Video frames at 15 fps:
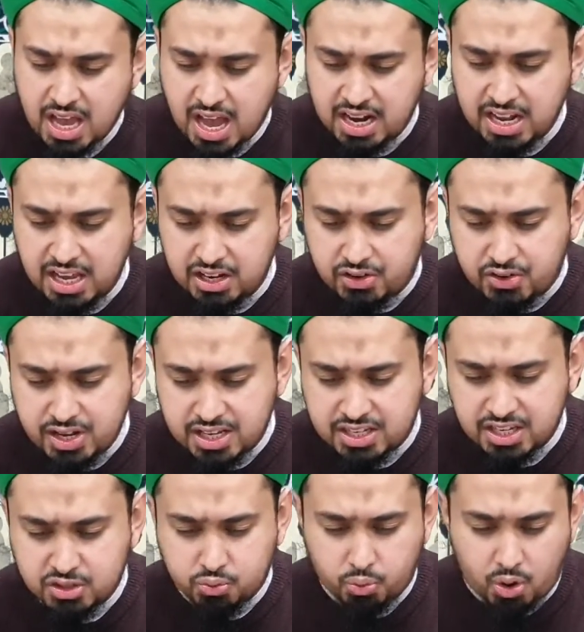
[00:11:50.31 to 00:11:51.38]
and
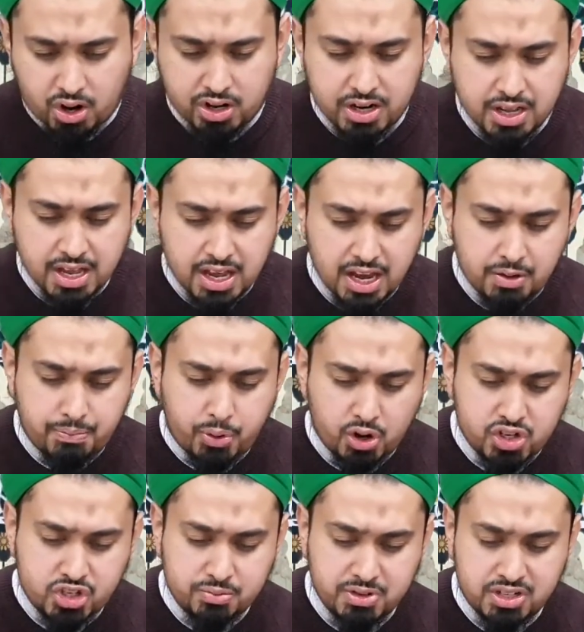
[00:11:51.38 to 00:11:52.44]
increases one in
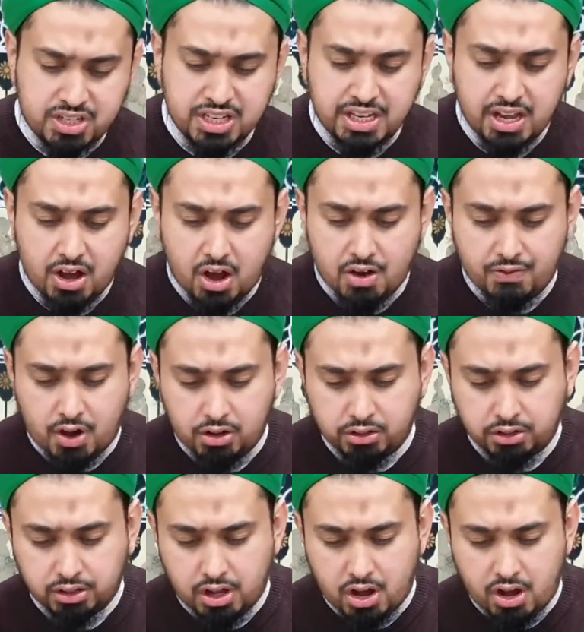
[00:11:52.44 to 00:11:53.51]
proximity of
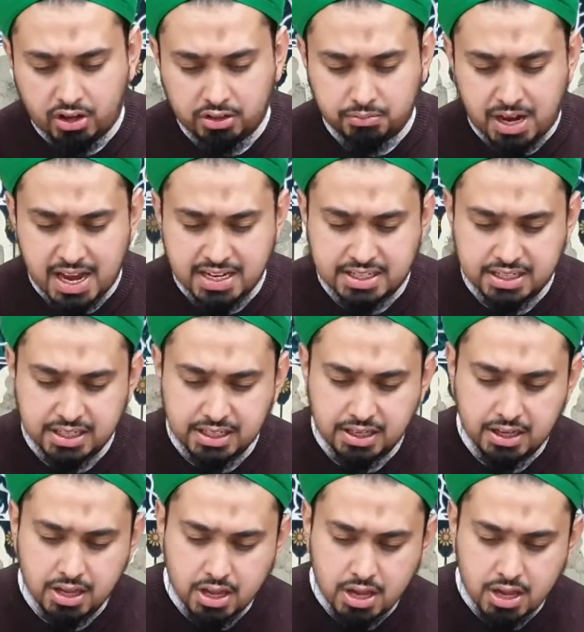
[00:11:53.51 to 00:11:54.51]
Allah Almighty,